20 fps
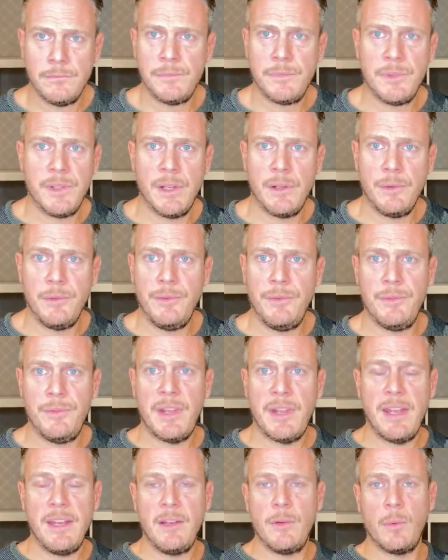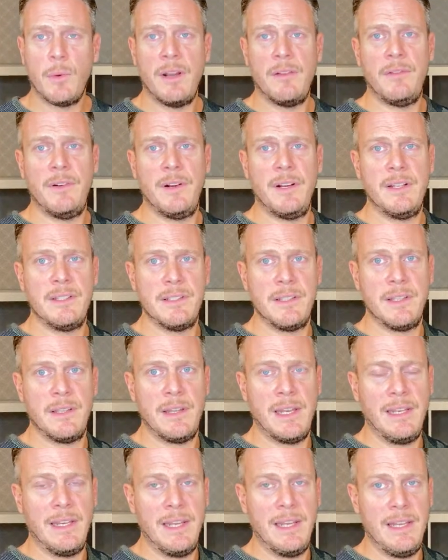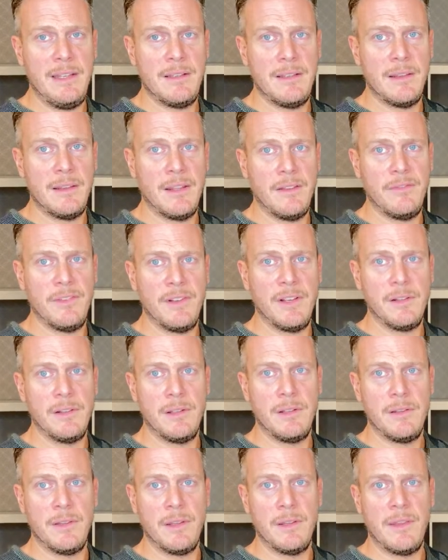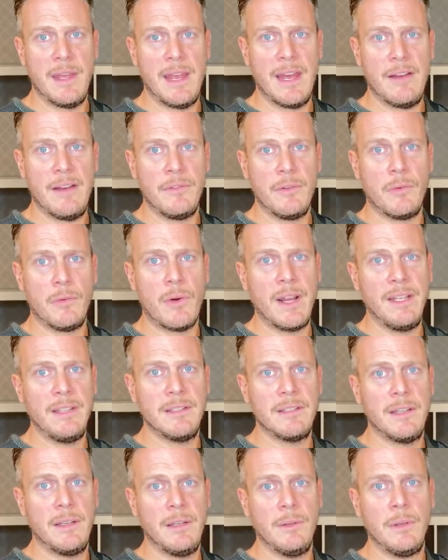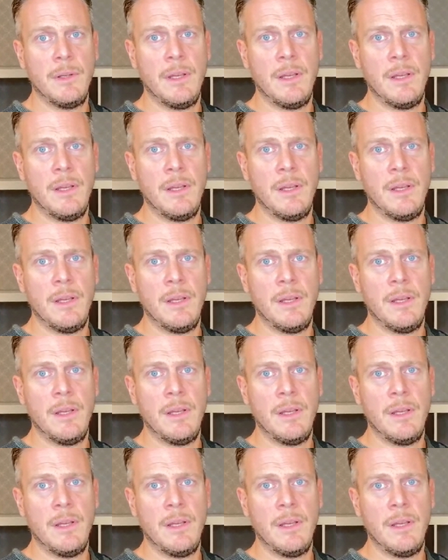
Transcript: They'll take whatever it is that they need and they feel that they have the right to.